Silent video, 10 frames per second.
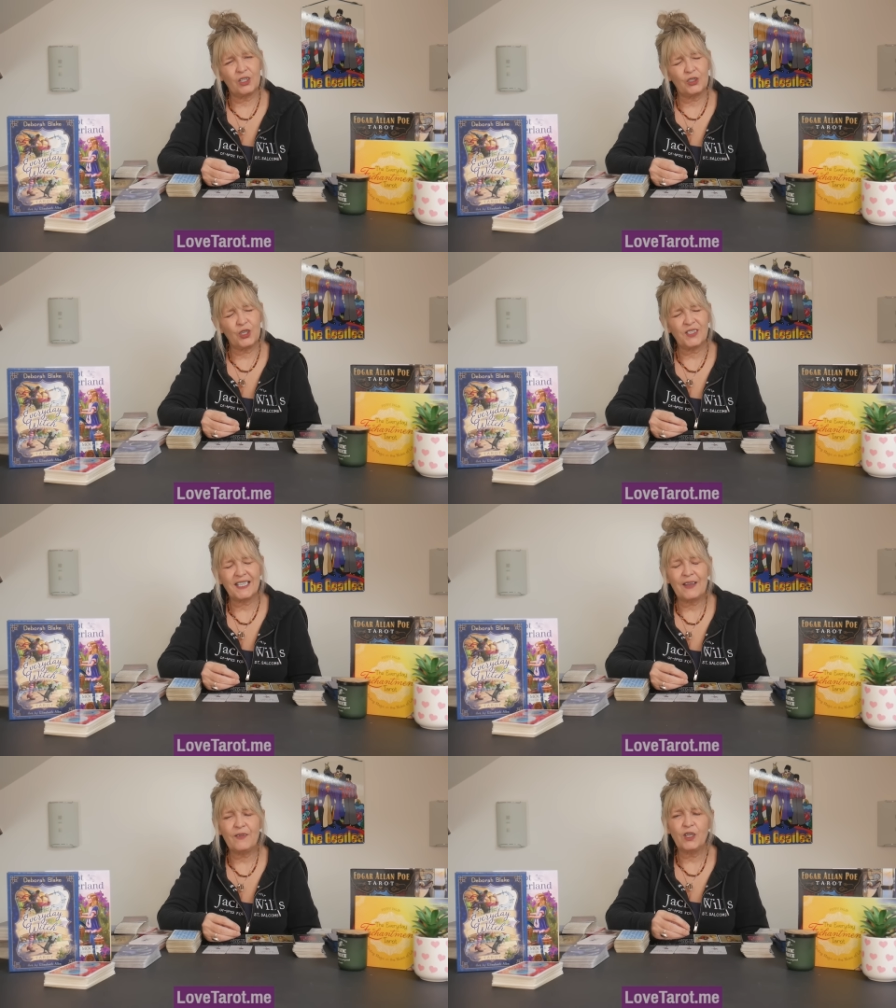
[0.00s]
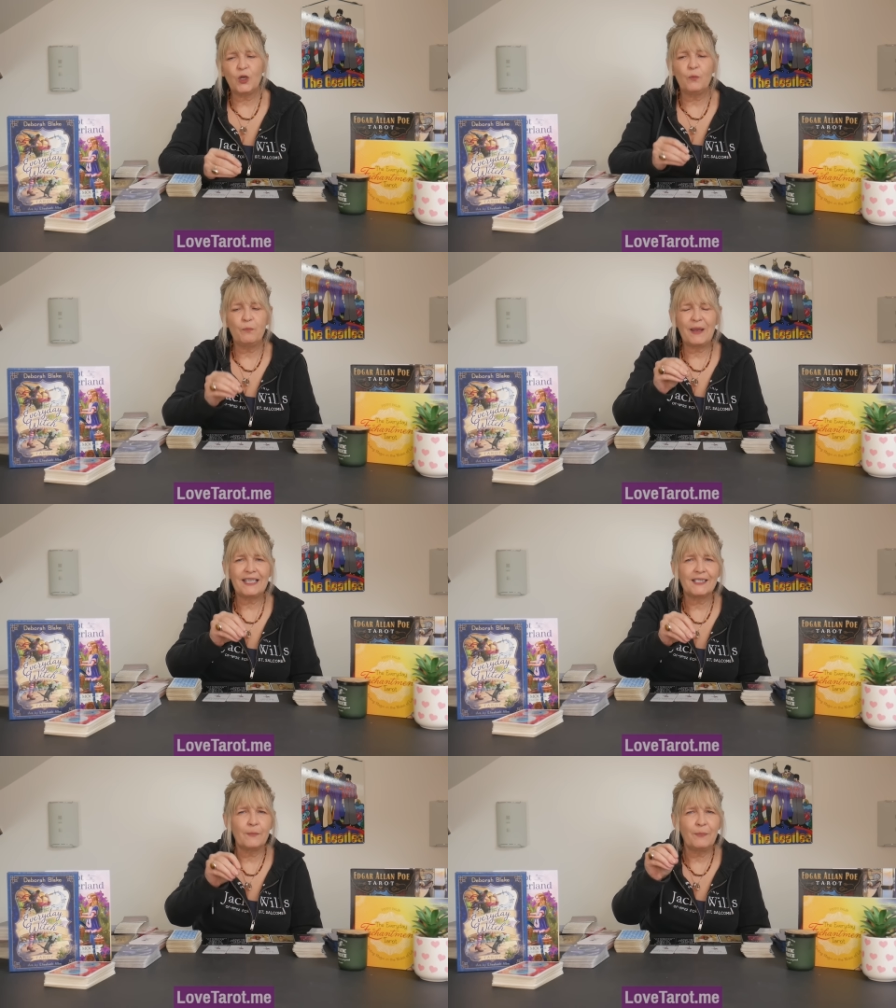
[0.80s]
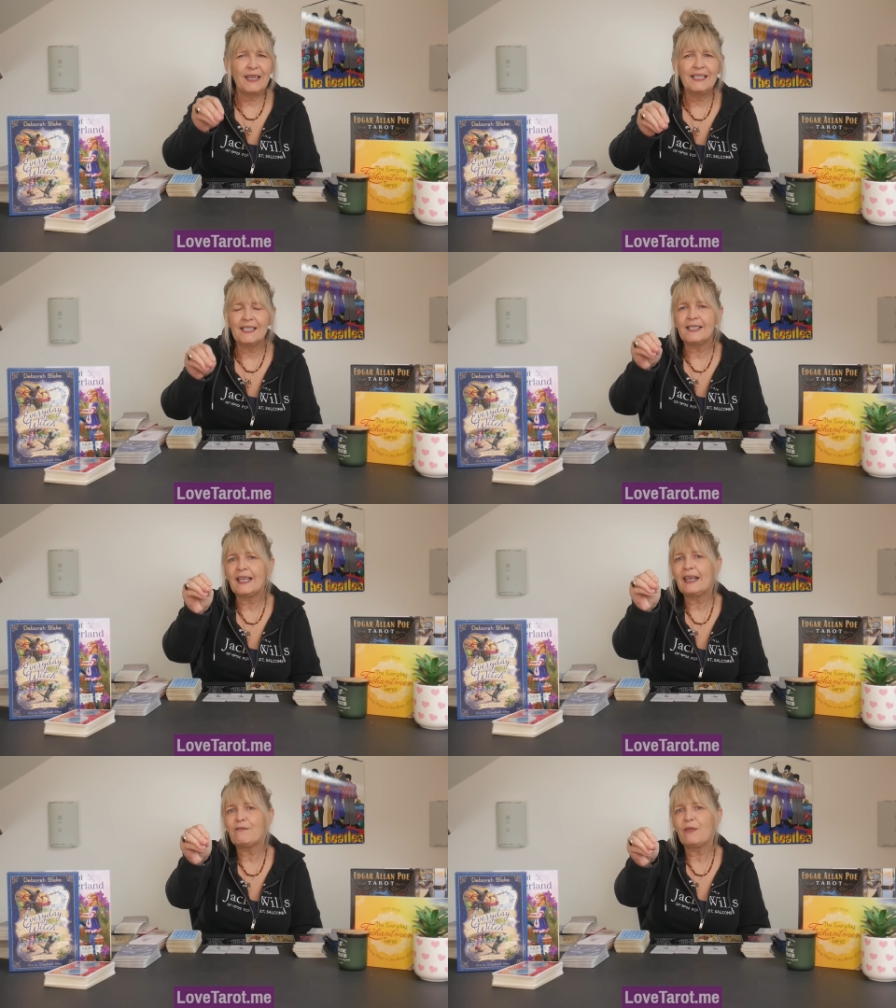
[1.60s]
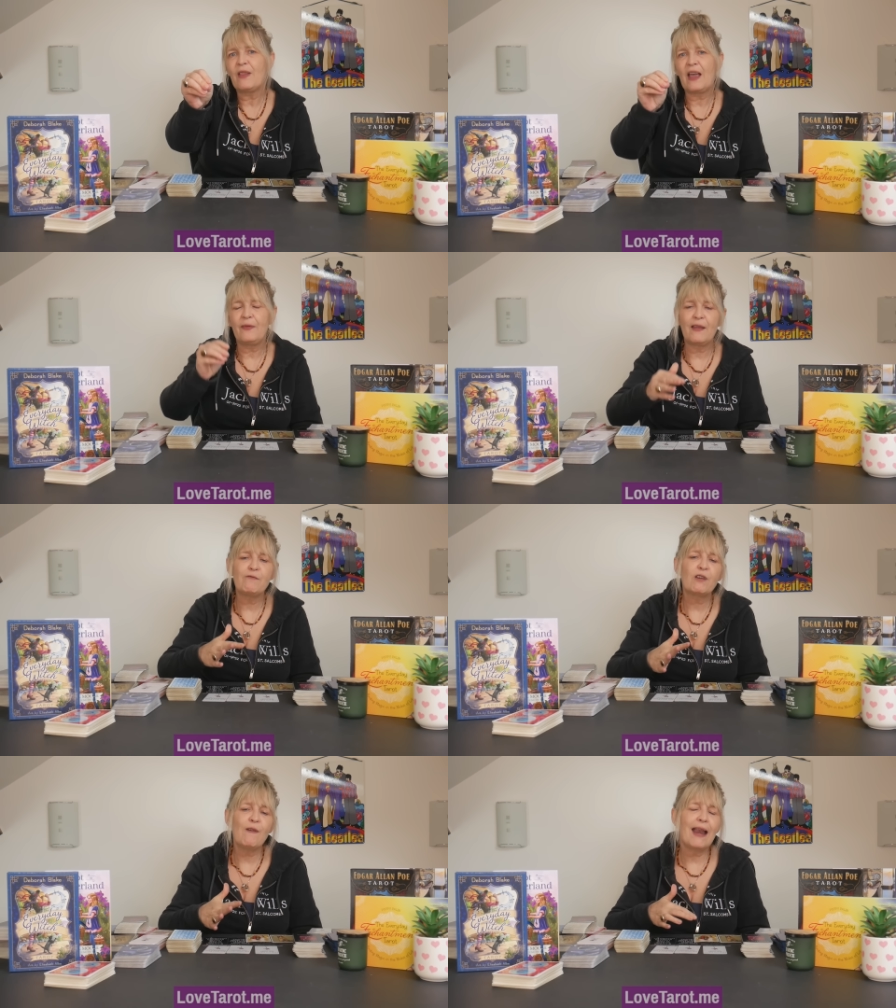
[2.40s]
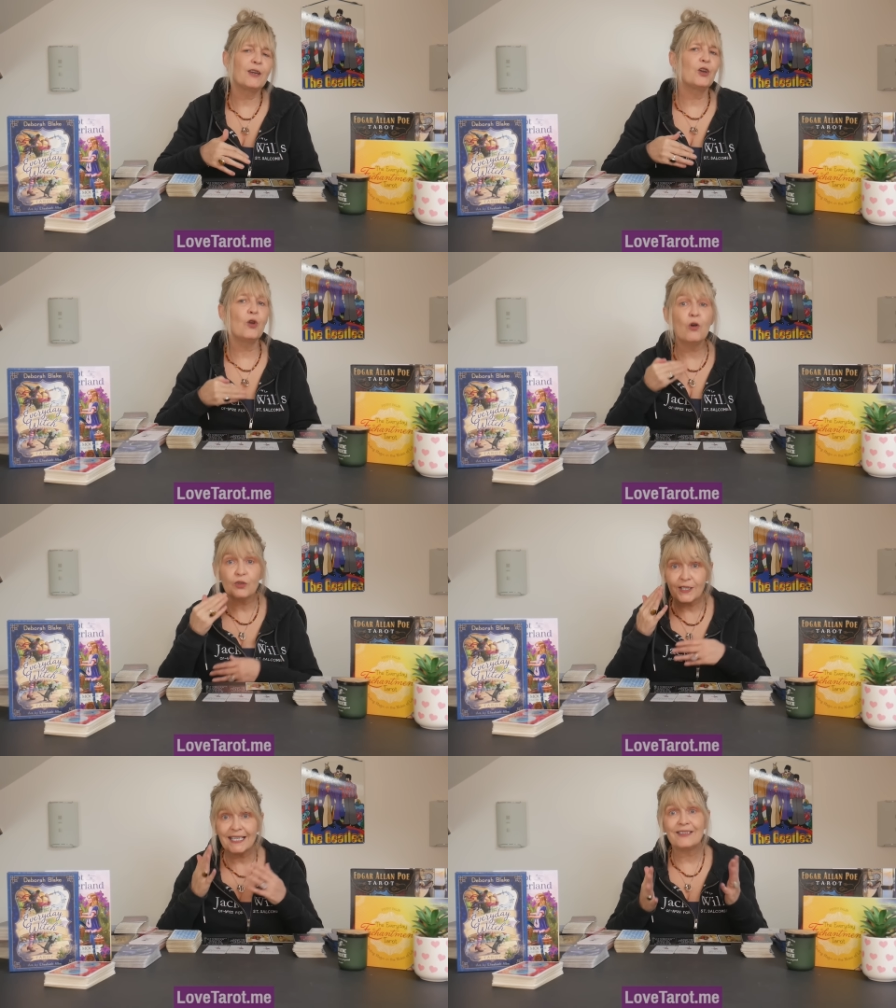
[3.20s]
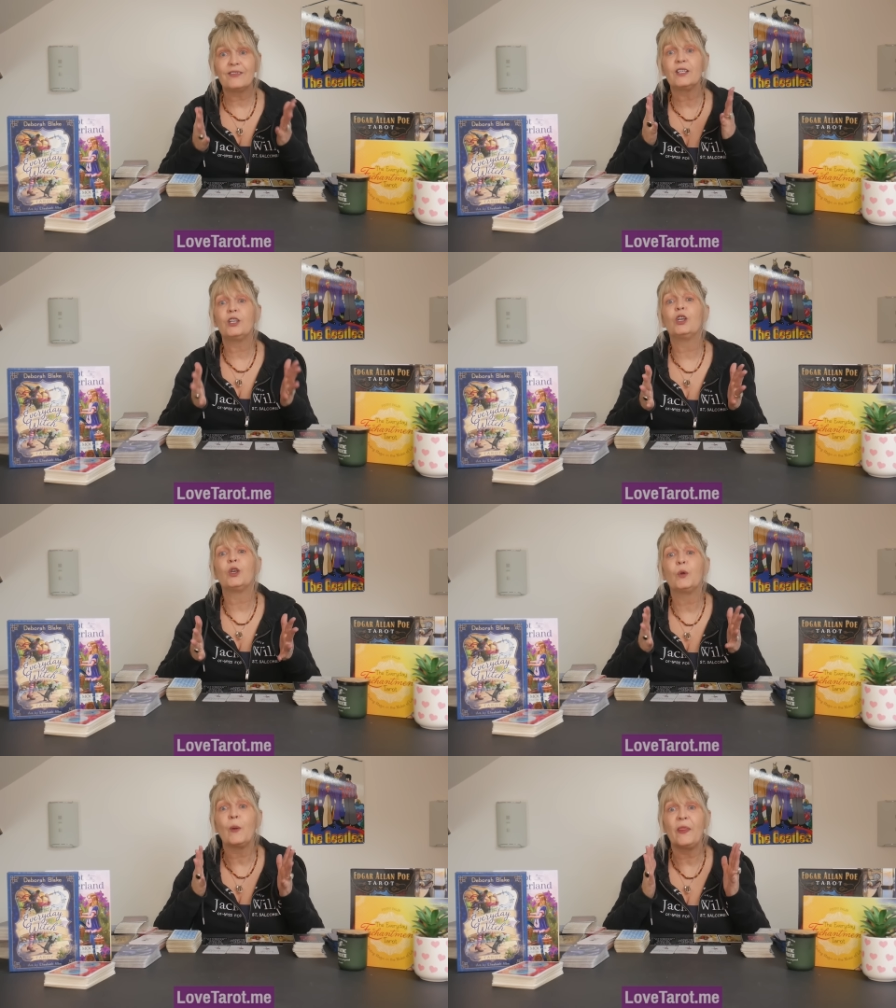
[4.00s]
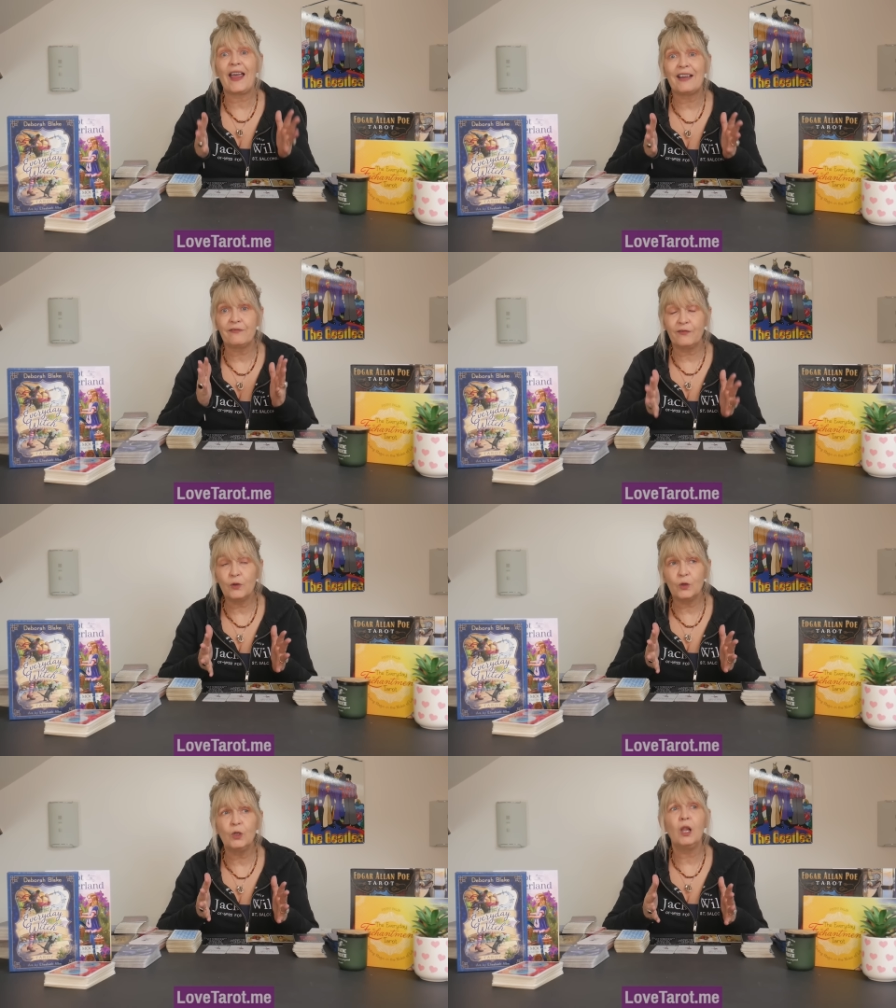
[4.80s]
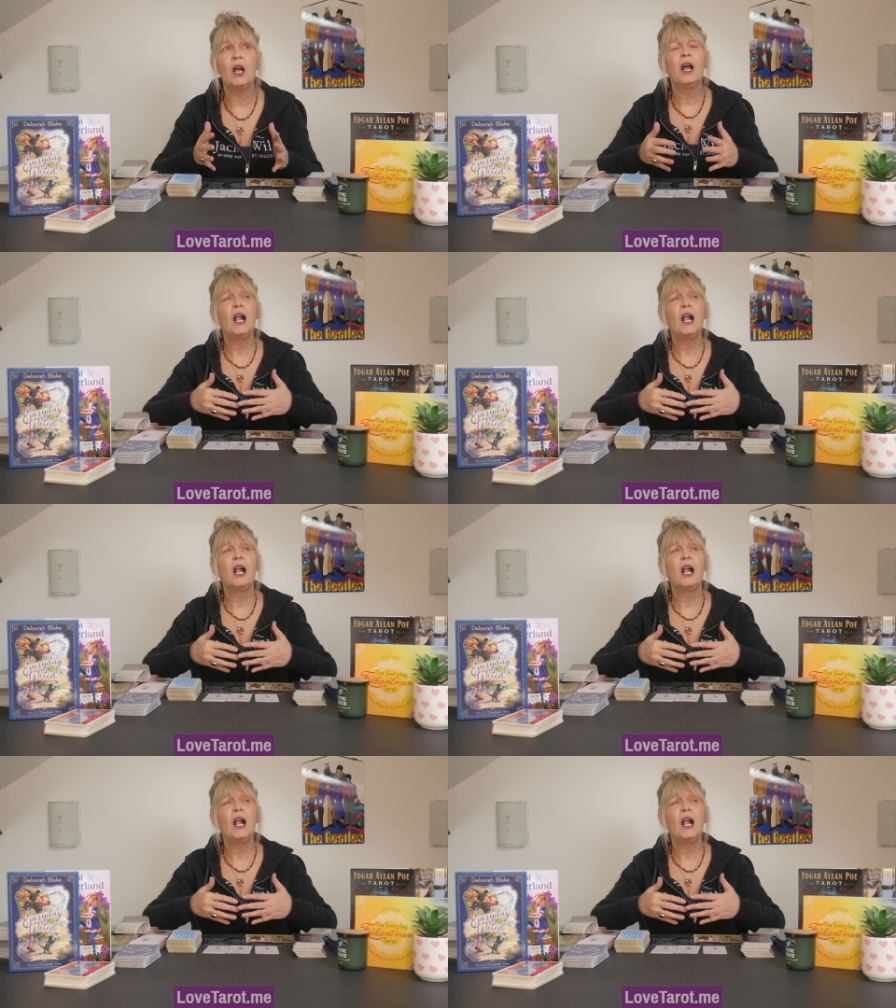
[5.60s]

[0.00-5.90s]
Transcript: just giving you bits and pieces here and there. They regret not giving you their full,